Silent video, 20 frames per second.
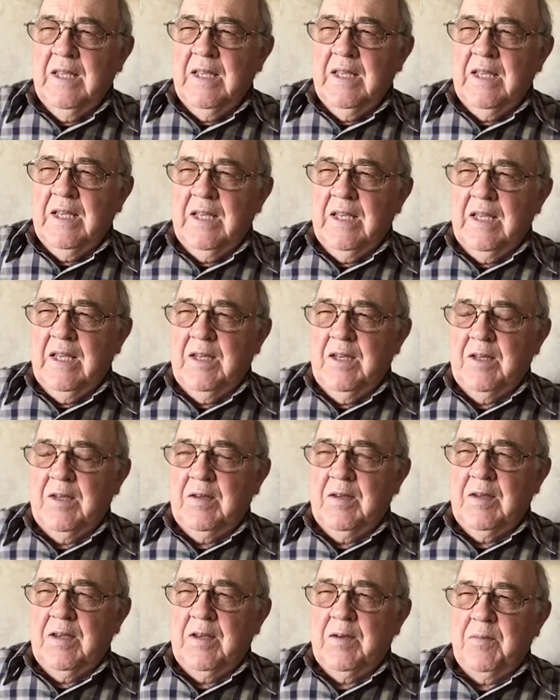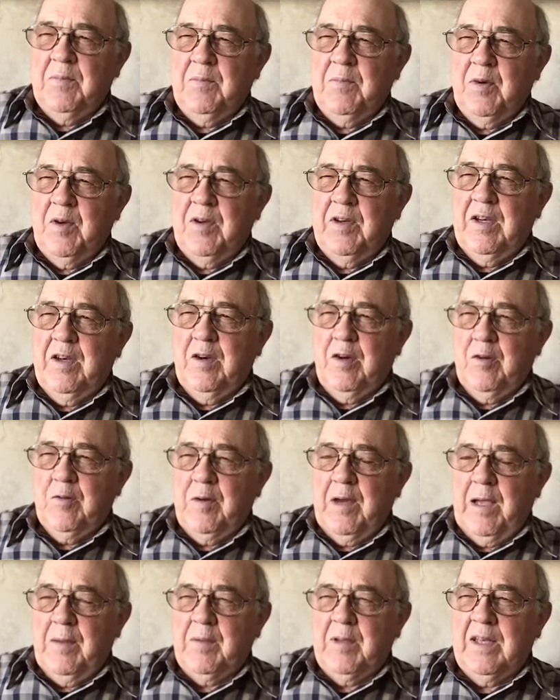and put it in our
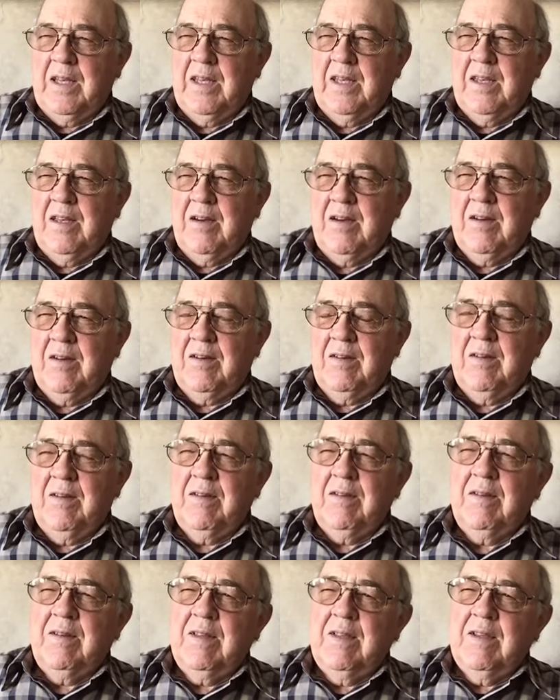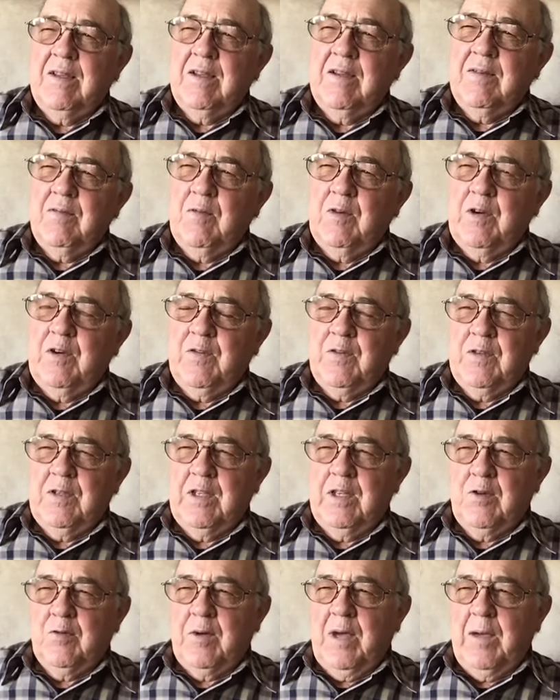rabbit, and our wonderful
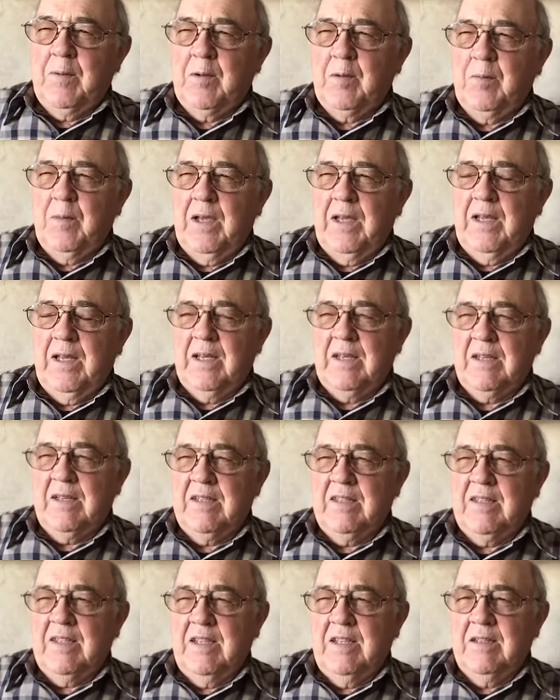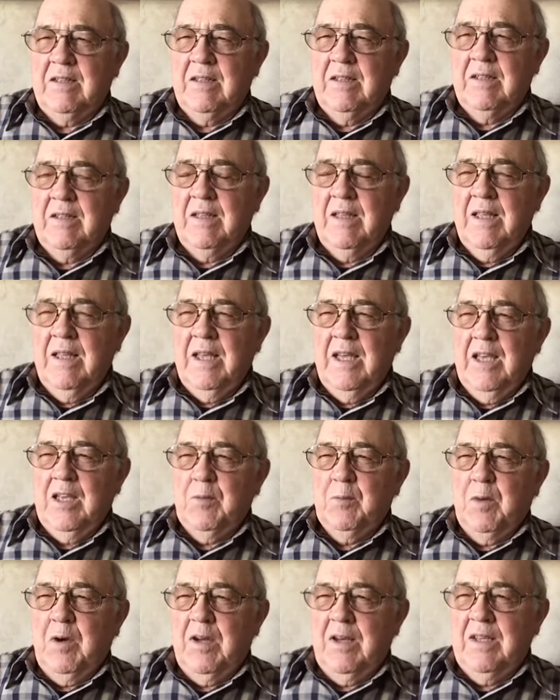little rabbit made anti-seagull
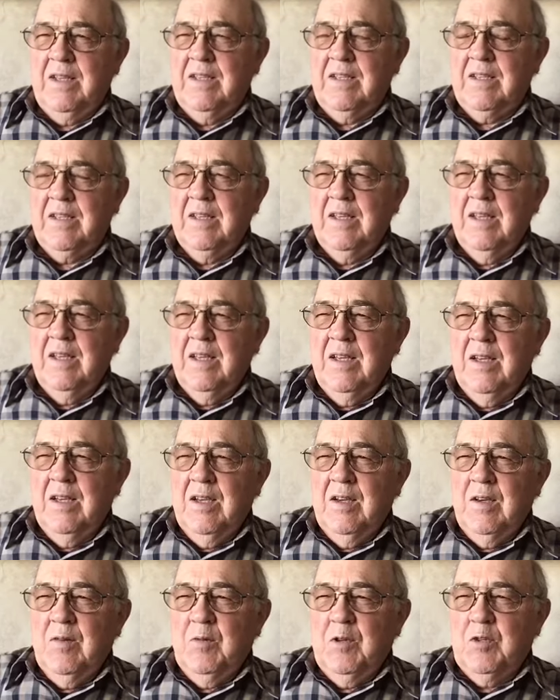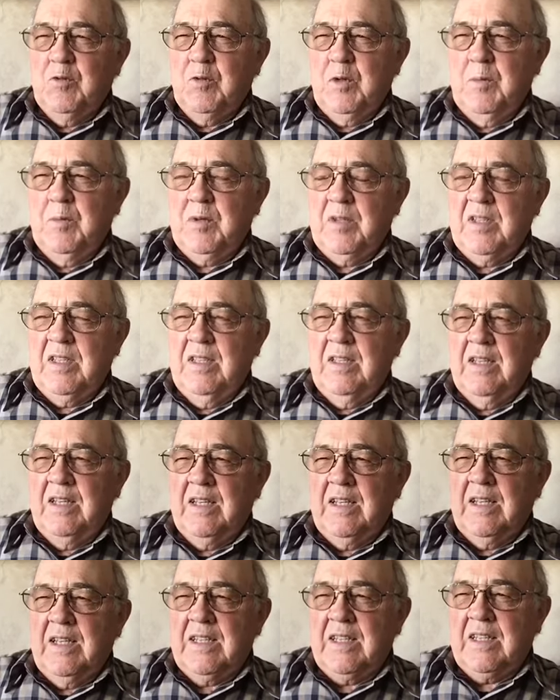antibodies, which we proceeded
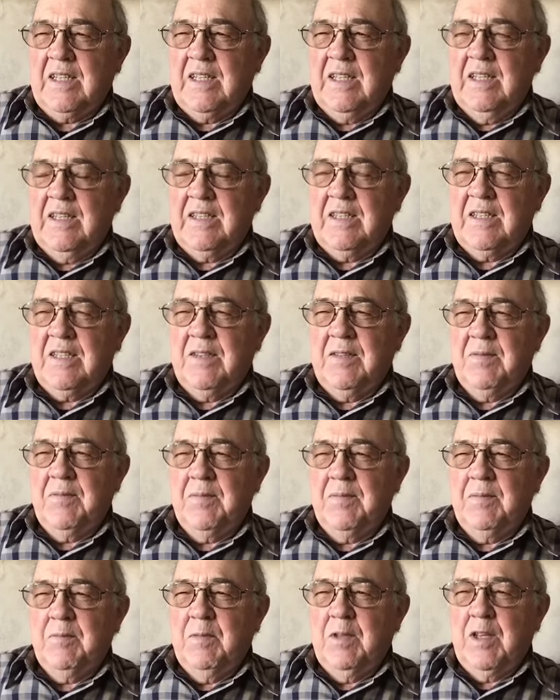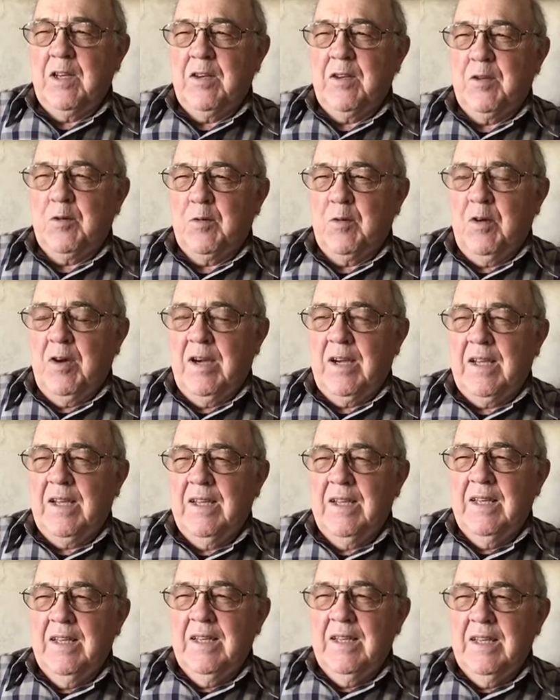to test against the blood on the rock,
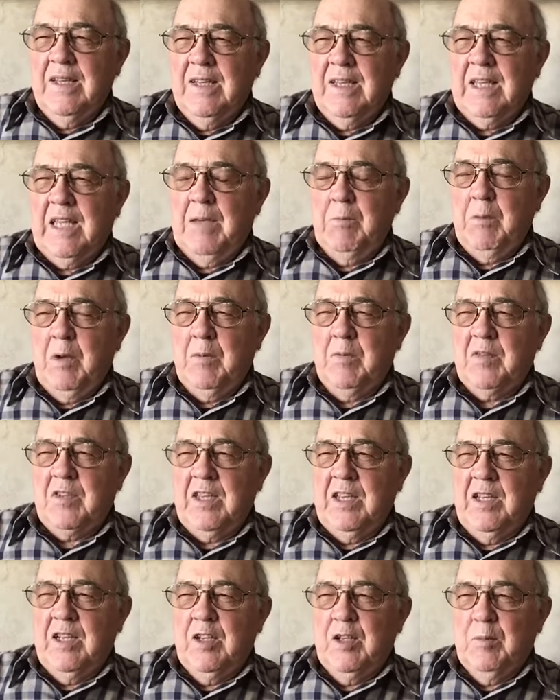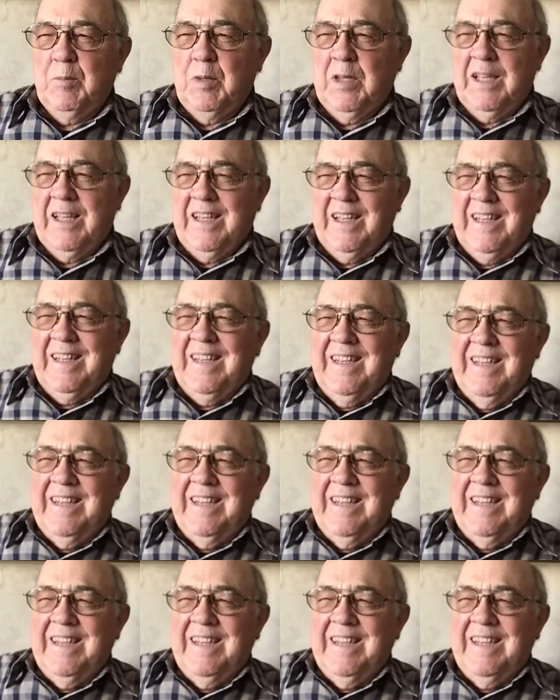and it came up seagull blood.